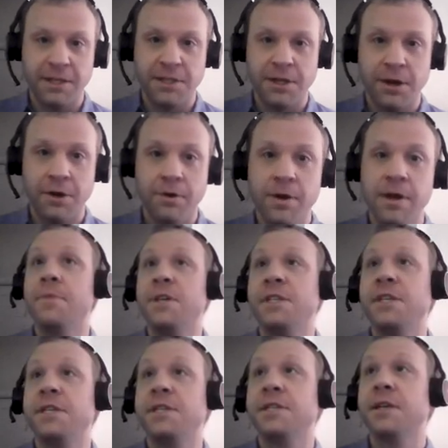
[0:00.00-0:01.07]
So this
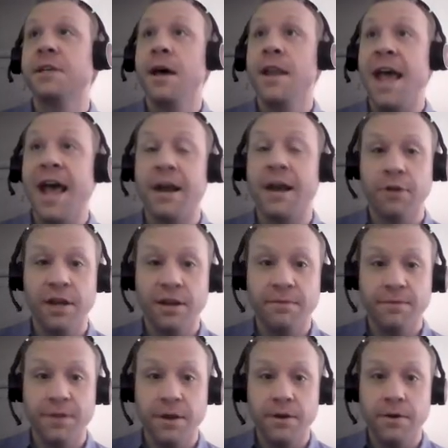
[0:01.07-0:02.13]
is an aggregate
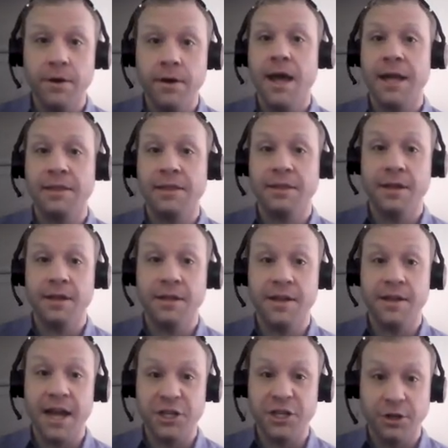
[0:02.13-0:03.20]
view at the
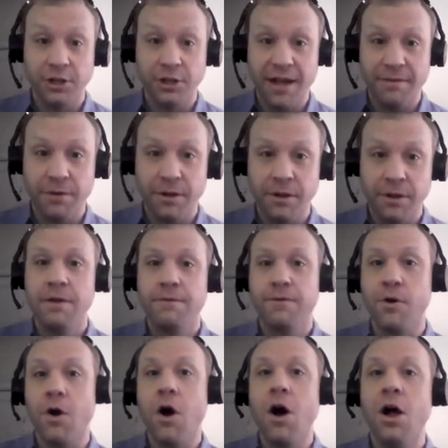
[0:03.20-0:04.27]
national level
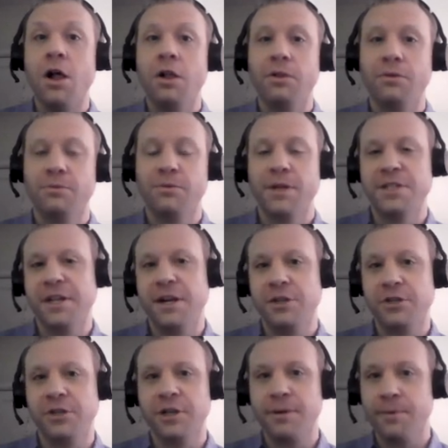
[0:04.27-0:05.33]
for all
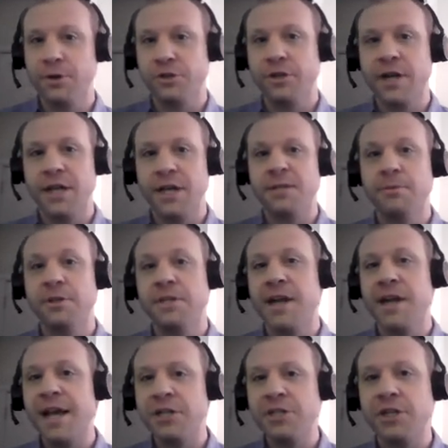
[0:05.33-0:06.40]
residential and commercial customers. And
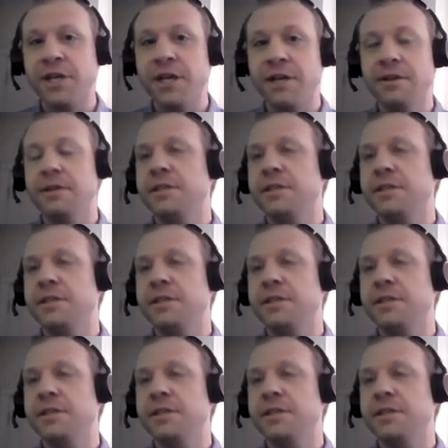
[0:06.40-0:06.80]
actually,